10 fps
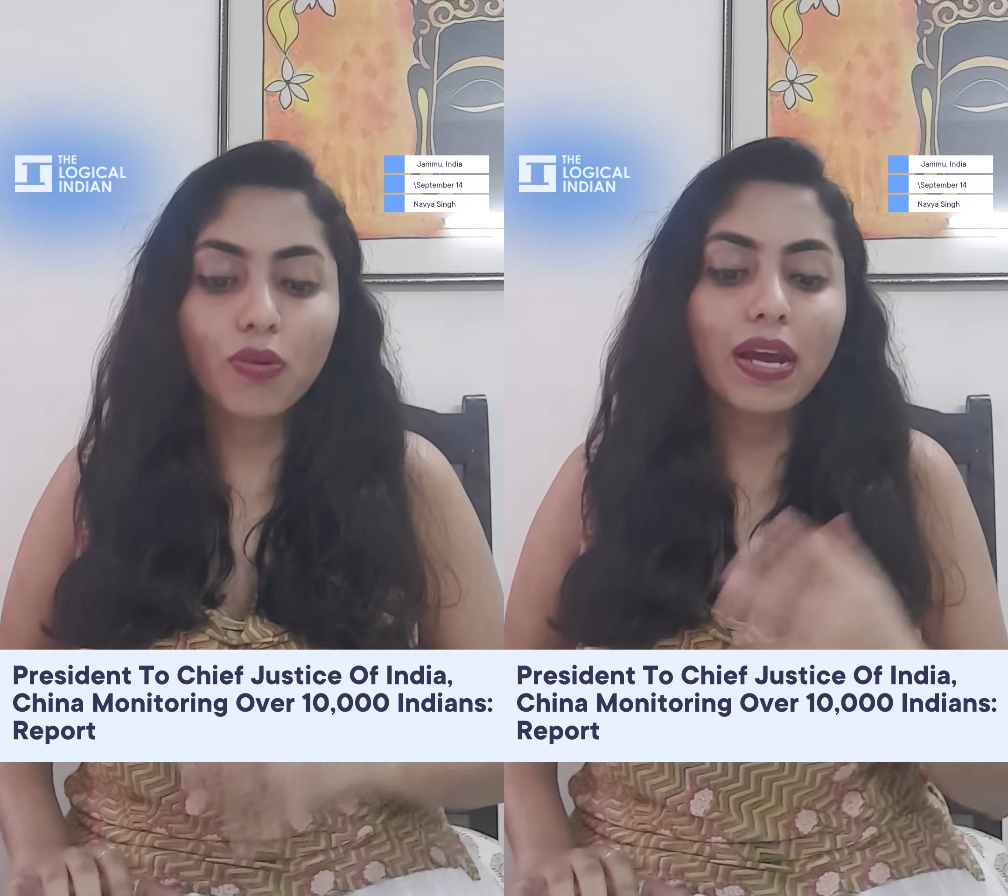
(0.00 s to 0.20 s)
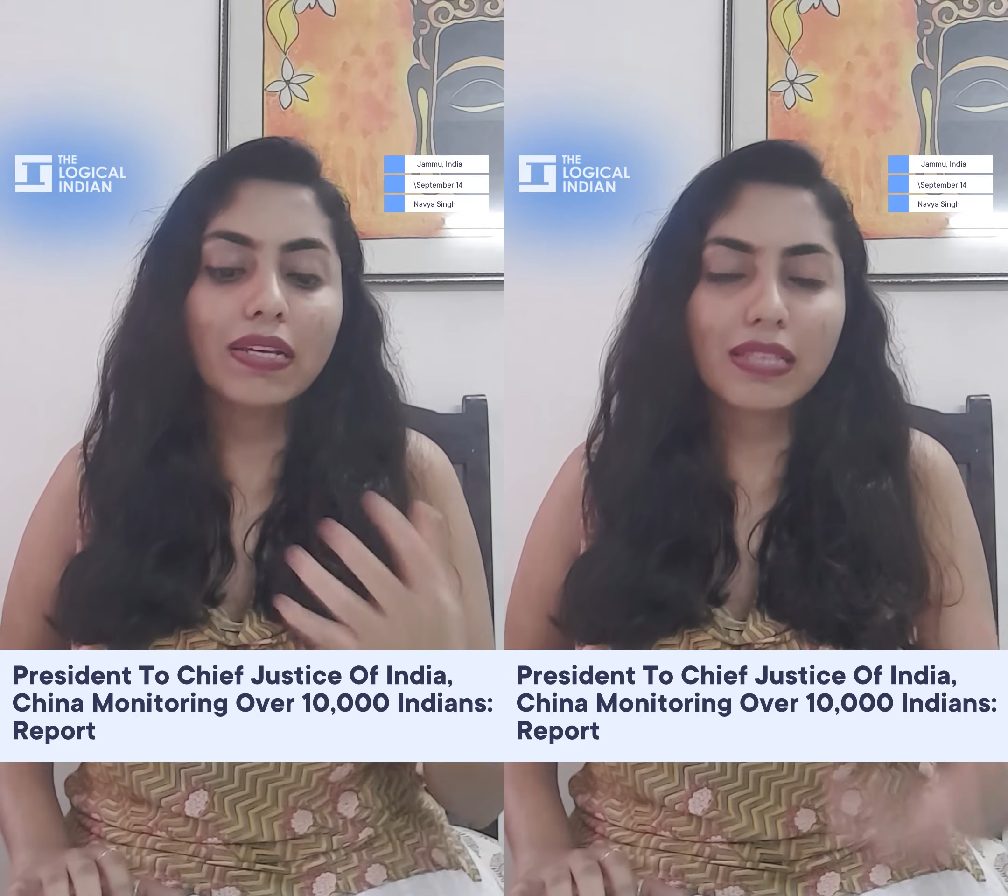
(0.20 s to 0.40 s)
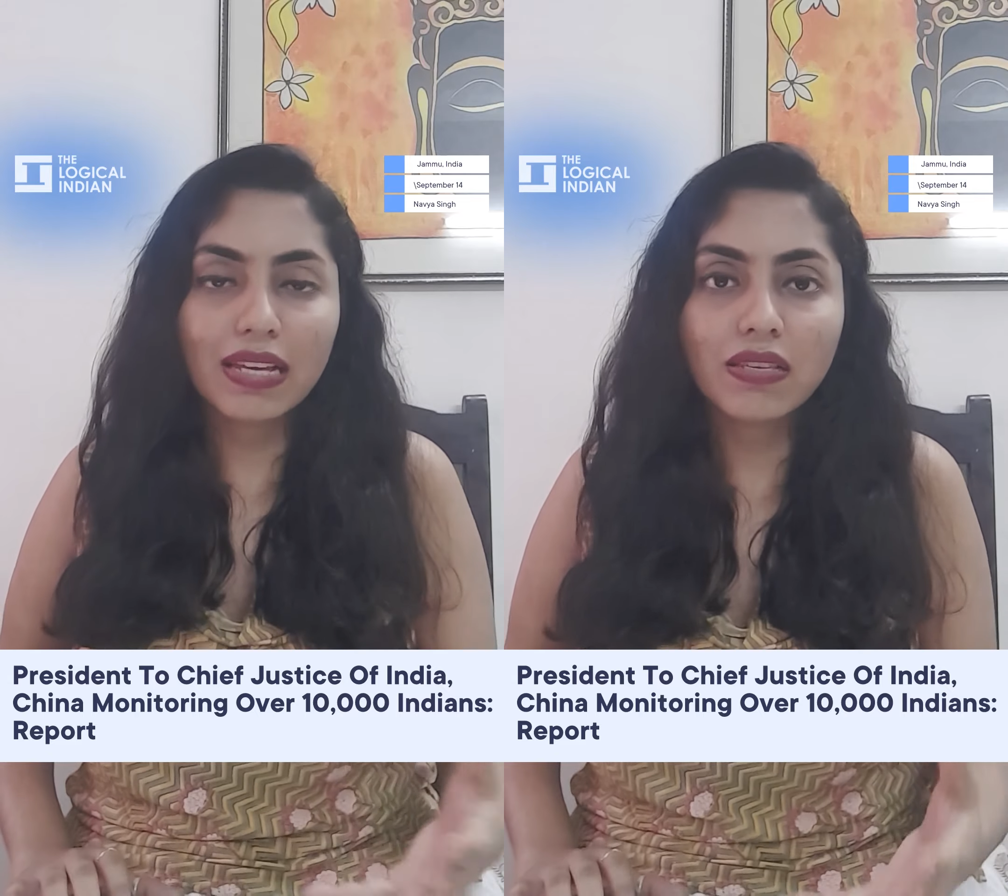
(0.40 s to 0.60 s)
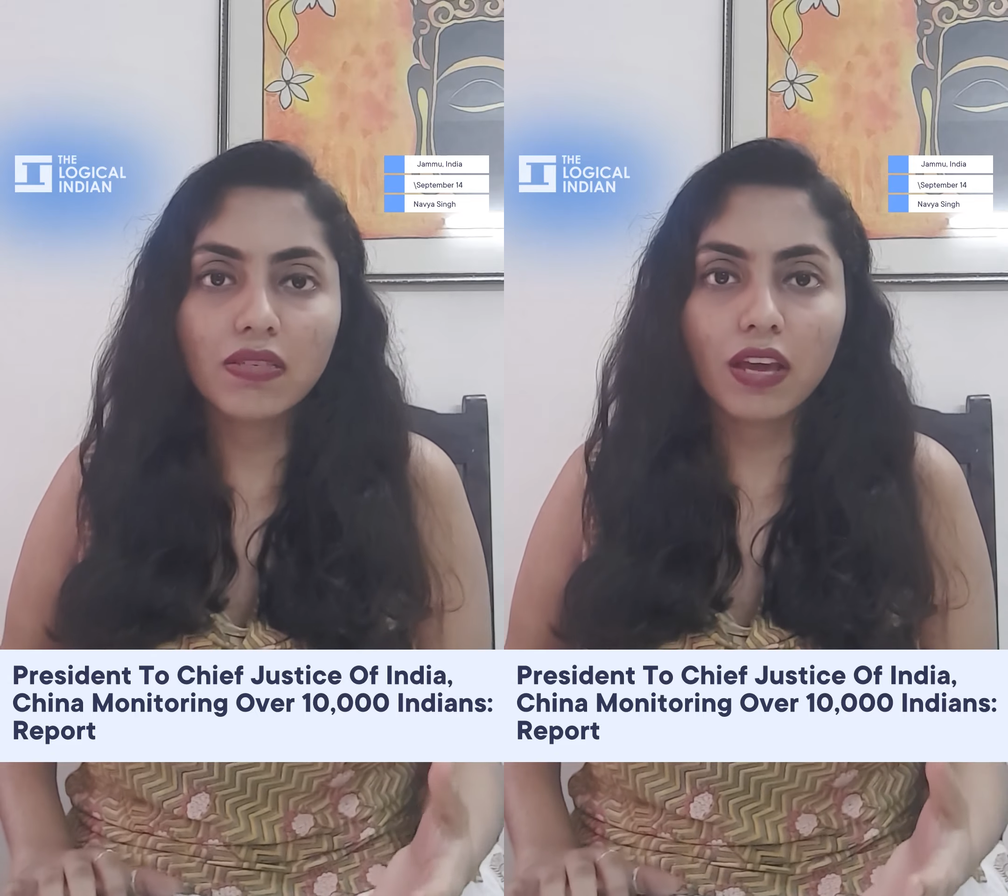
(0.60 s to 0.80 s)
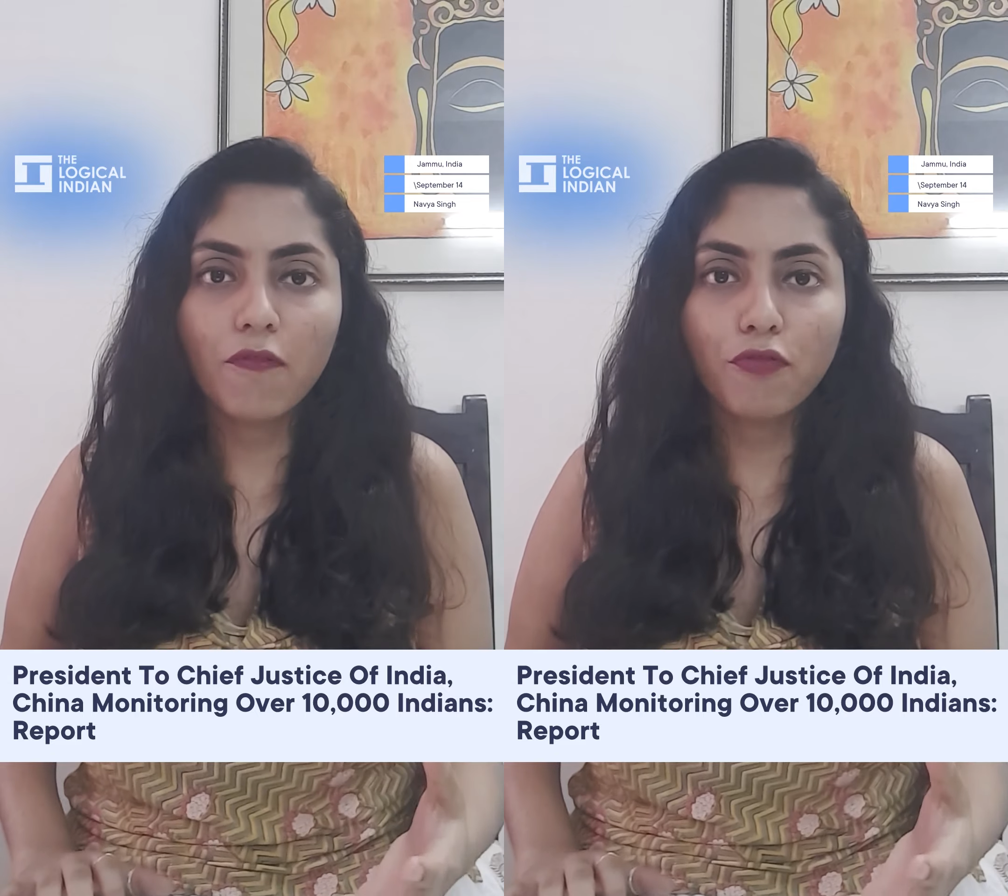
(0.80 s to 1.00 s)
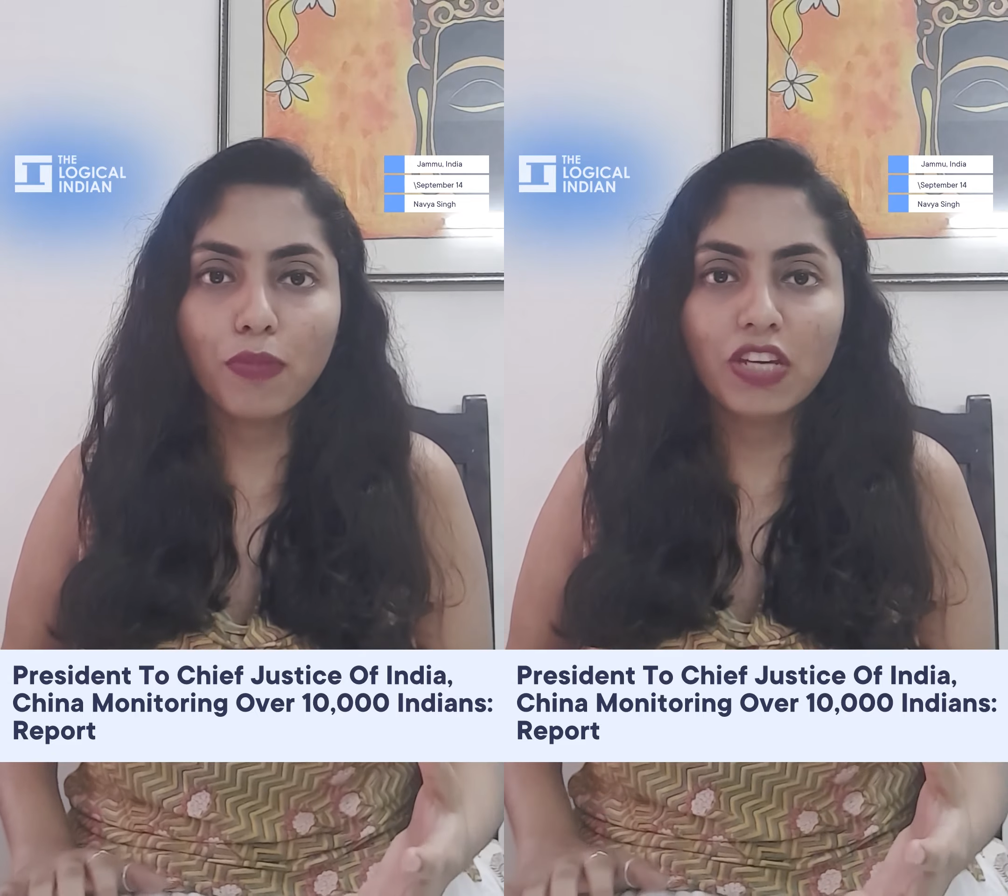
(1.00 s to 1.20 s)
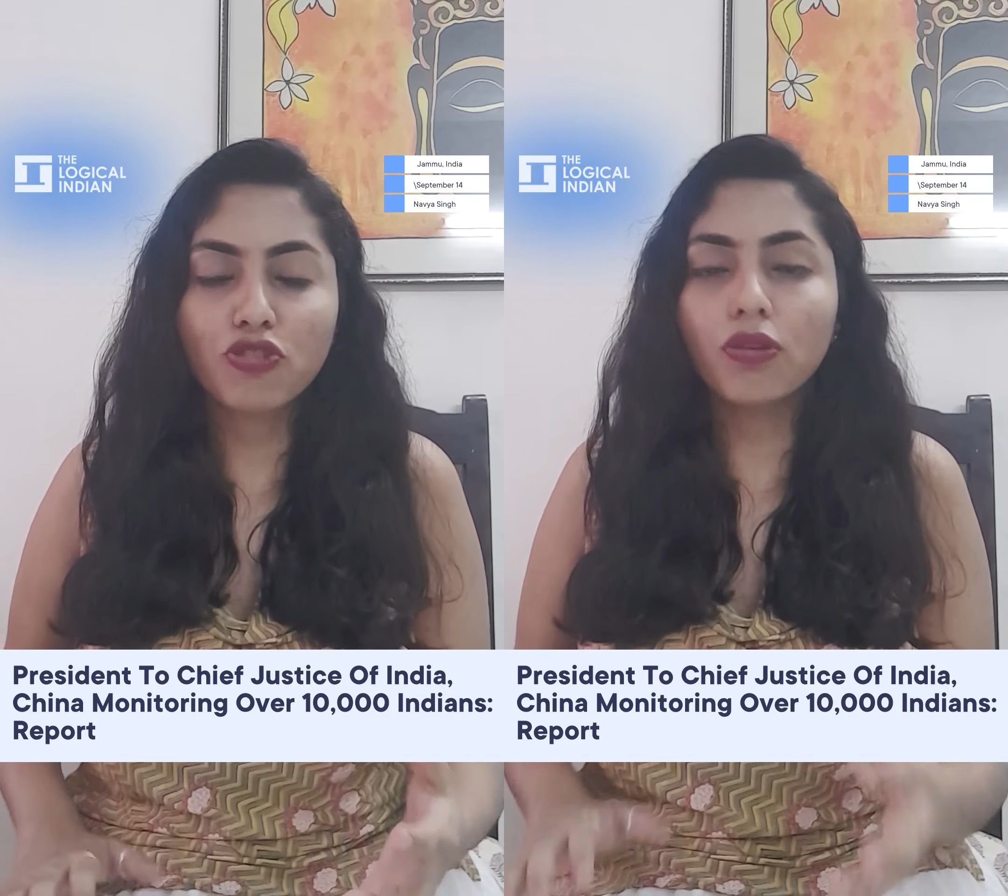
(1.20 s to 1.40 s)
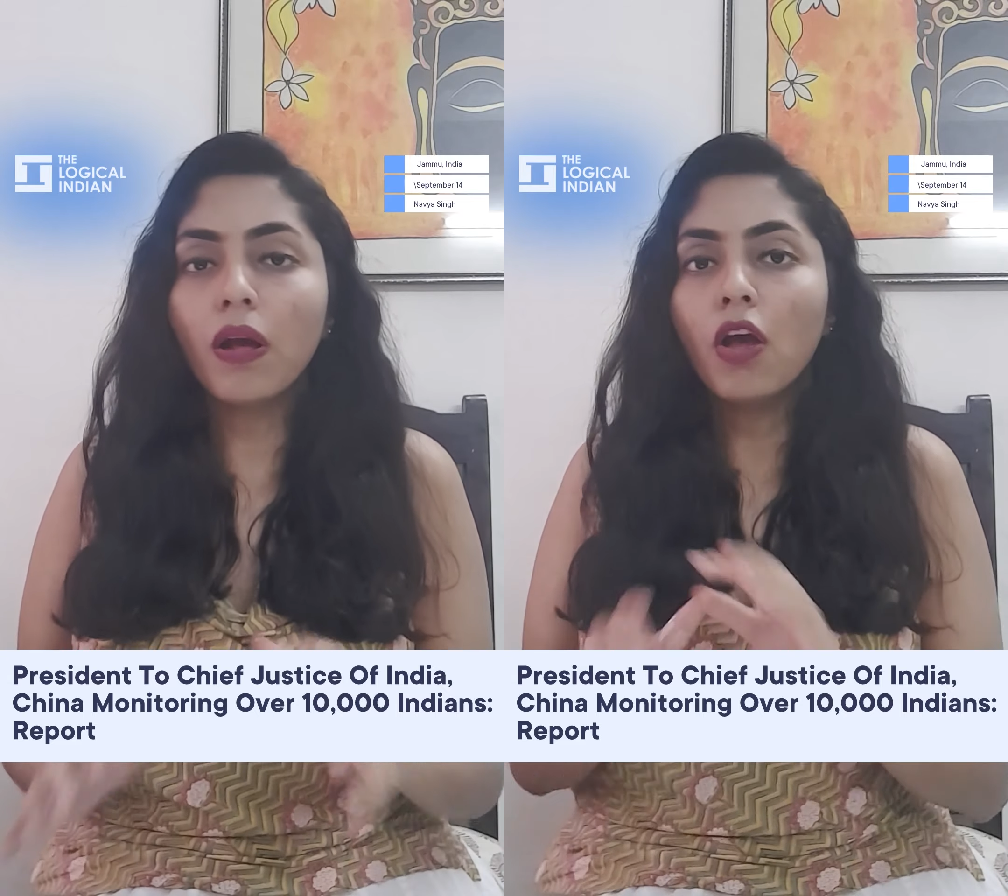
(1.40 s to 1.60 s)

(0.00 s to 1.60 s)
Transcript: accesses information